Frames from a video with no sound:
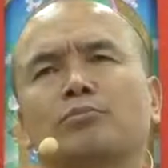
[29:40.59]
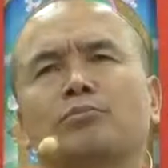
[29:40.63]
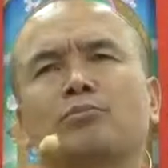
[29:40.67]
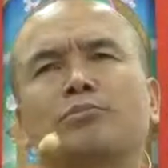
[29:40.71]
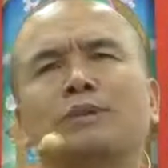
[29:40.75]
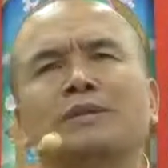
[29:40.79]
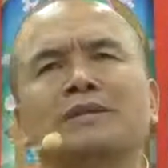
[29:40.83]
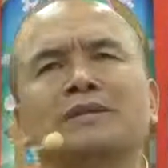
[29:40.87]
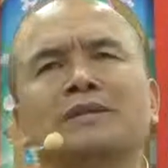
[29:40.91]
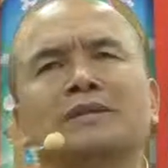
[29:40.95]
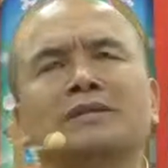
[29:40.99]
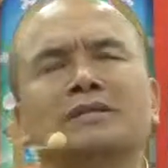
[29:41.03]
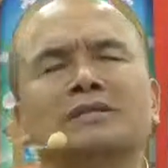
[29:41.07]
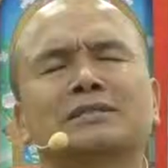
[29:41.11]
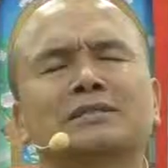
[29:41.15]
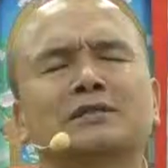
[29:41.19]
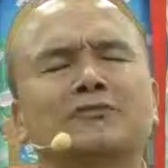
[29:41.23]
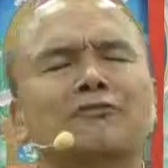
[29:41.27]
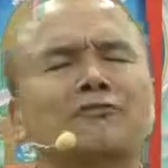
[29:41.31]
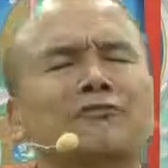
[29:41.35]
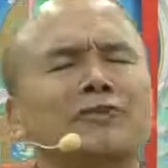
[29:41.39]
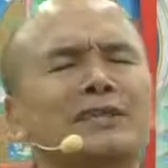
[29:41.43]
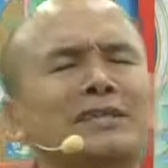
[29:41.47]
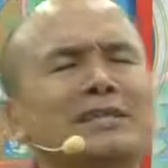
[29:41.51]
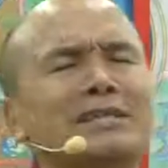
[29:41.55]
be it
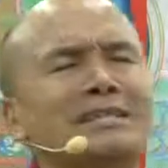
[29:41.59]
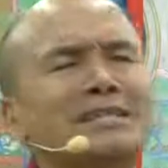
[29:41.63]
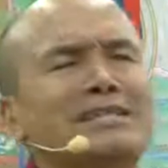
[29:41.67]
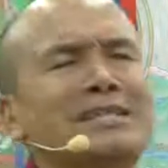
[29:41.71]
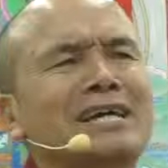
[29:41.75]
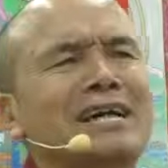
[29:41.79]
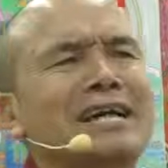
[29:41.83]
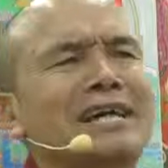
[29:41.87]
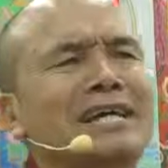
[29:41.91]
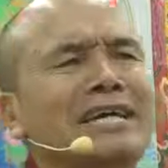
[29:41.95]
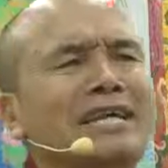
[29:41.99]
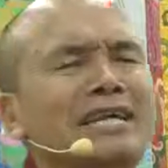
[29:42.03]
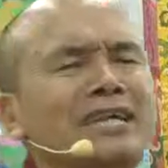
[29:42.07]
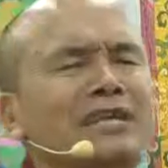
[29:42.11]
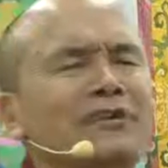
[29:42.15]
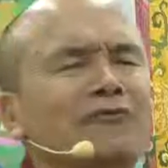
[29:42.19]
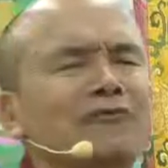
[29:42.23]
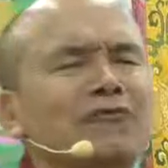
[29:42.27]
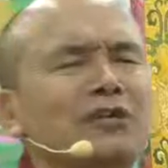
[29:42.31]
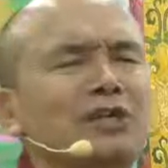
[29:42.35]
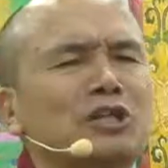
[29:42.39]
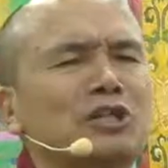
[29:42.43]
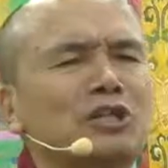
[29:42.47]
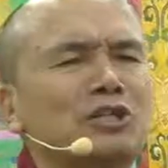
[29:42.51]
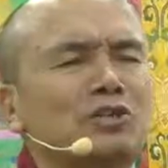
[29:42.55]
very tiny,
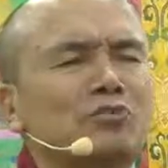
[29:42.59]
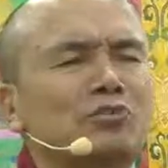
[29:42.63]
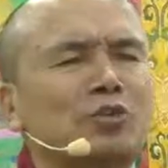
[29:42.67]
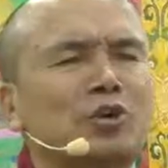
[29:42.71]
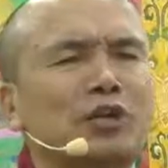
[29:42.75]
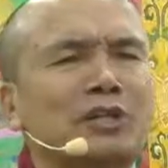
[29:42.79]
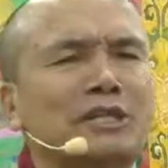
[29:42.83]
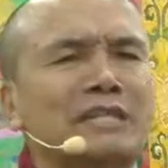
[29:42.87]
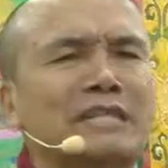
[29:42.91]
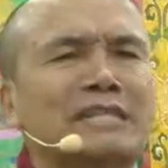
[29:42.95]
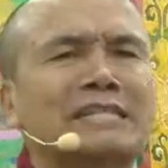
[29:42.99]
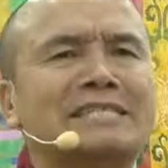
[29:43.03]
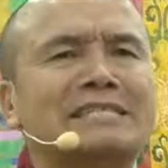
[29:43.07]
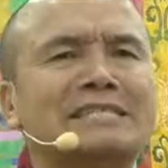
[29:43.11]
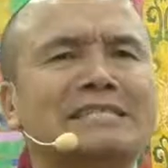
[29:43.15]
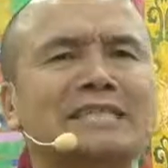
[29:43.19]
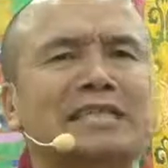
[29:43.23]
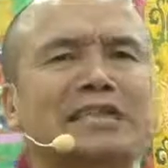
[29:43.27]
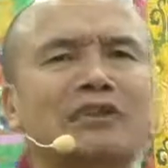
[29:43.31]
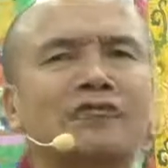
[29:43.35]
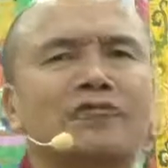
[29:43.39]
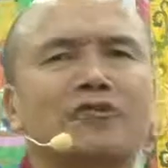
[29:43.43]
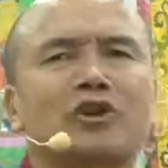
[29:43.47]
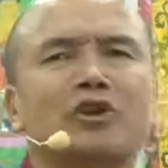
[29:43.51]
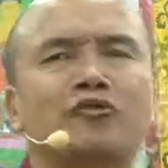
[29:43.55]
very small,
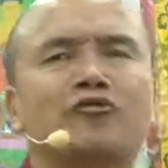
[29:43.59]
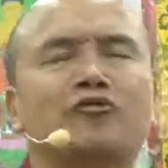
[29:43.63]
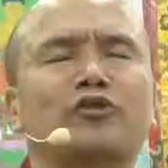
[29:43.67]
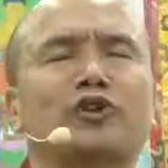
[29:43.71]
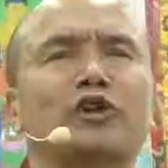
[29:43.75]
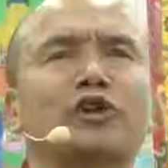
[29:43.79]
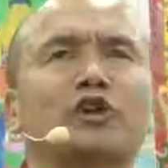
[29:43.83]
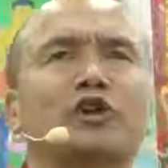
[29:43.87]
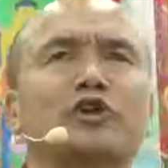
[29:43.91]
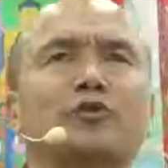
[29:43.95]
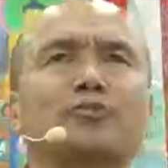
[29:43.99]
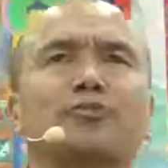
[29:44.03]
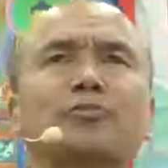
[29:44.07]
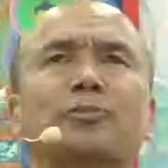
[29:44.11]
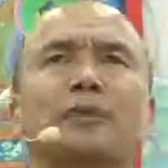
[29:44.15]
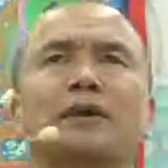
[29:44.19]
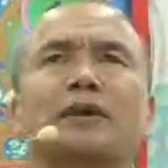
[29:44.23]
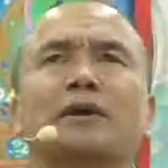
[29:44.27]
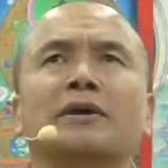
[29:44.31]
insignificant fear,